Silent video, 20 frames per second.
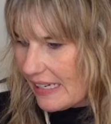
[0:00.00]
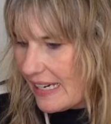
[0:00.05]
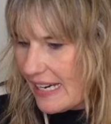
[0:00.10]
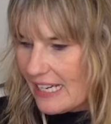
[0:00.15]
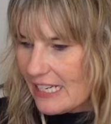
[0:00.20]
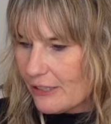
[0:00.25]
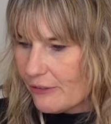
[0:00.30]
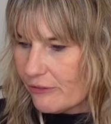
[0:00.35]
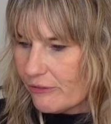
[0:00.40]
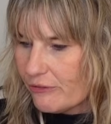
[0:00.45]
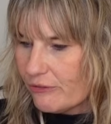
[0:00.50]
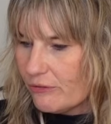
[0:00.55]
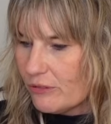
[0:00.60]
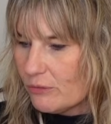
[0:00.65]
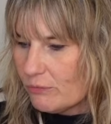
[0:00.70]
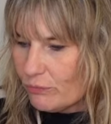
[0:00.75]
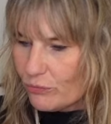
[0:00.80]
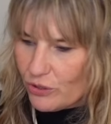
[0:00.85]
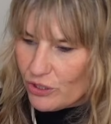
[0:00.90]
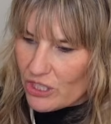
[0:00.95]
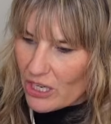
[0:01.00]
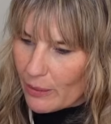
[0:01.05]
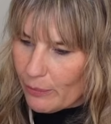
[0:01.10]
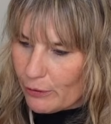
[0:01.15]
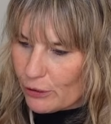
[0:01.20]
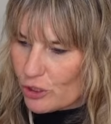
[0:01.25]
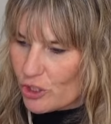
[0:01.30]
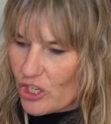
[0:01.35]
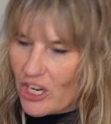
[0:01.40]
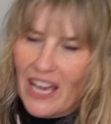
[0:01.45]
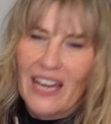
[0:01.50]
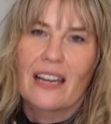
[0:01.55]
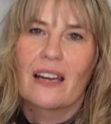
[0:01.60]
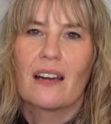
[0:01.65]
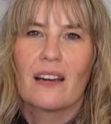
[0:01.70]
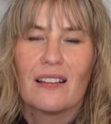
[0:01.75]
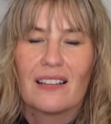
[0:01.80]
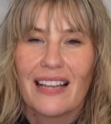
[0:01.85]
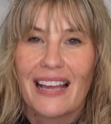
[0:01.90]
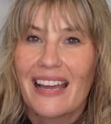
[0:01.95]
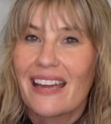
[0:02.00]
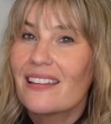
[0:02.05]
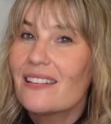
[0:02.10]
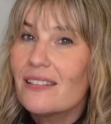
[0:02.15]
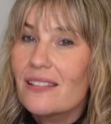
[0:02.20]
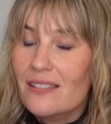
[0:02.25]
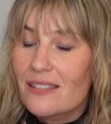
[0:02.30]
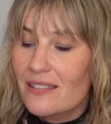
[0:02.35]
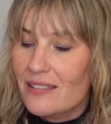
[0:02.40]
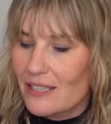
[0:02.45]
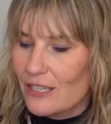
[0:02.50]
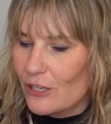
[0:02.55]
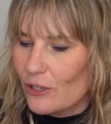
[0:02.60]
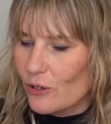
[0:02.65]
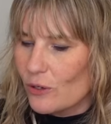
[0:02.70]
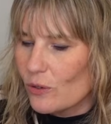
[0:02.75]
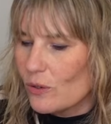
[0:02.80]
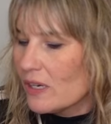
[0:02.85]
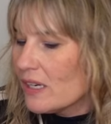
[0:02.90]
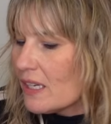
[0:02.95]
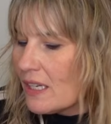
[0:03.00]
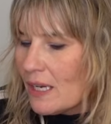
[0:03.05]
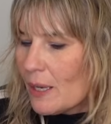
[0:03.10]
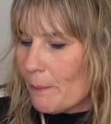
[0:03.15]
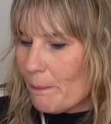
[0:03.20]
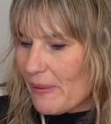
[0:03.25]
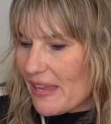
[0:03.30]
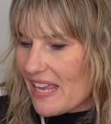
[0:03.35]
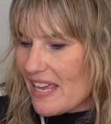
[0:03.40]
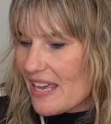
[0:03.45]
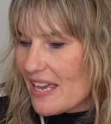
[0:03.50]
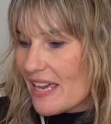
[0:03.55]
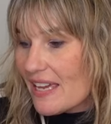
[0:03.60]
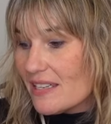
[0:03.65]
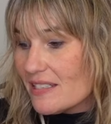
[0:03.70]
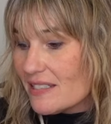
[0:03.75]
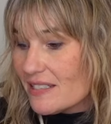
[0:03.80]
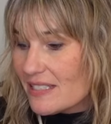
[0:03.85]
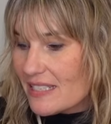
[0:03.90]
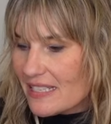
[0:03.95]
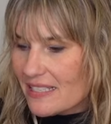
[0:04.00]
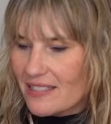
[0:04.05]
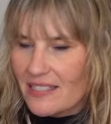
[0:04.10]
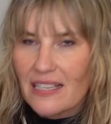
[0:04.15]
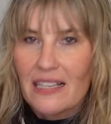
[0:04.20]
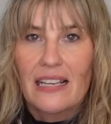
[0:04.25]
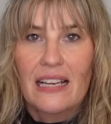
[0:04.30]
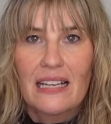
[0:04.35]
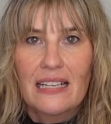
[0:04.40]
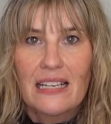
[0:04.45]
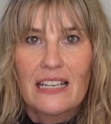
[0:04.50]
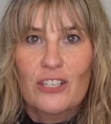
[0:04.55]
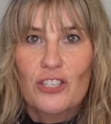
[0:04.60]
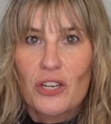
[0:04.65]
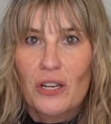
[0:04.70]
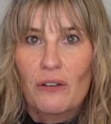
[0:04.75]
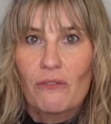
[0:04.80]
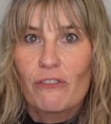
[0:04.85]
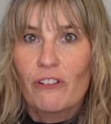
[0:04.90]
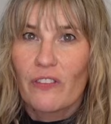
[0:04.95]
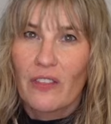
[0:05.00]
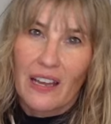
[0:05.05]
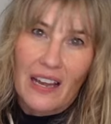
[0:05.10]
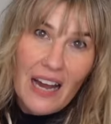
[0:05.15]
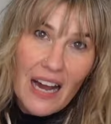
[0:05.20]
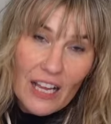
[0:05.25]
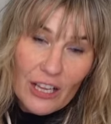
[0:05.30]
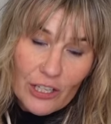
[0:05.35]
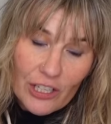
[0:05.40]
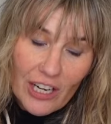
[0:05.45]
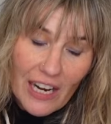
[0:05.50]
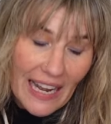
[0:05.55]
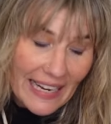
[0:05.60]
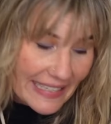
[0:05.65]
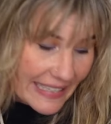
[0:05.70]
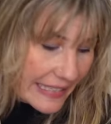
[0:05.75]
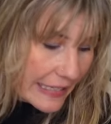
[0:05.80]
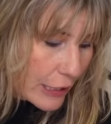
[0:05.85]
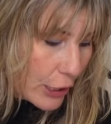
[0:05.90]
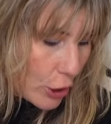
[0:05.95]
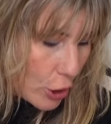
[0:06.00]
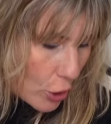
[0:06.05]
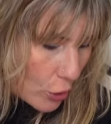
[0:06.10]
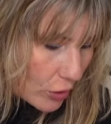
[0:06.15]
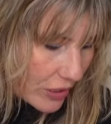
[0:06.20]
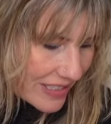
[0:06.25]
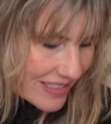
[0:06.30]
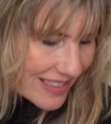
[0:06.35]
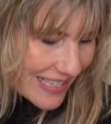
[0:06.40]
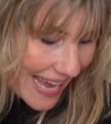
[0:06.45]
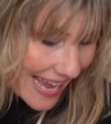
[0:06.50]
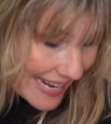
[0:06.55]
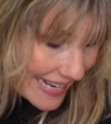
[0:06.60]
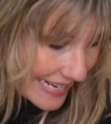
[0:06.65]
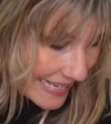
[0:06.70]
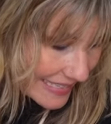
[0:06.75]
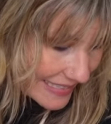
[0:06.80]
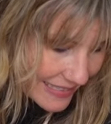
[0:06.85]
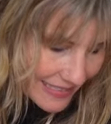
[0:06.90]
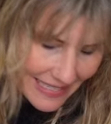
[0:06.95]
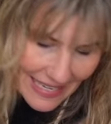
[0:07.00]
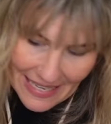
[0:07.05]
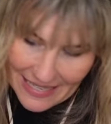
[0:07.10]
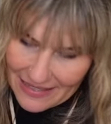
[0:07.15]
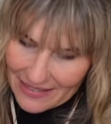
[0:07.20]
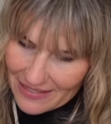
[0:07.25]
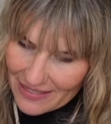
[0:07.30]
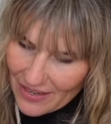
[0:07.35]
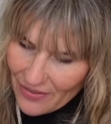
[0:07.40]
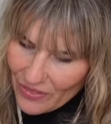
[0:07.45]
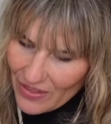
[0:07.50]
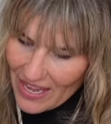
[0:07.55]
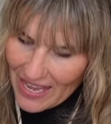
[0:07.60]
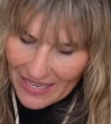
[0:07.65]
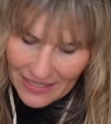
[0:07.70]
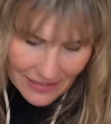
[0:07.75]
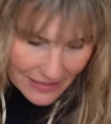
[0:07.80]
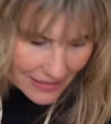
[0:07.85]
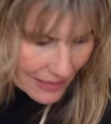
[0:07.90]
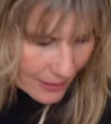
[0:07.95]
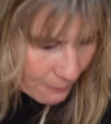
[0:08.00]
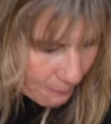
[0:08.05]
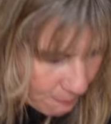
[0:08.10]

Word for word: kind of double check glance to be in decent condition for the color. I didn't notice any stains on that.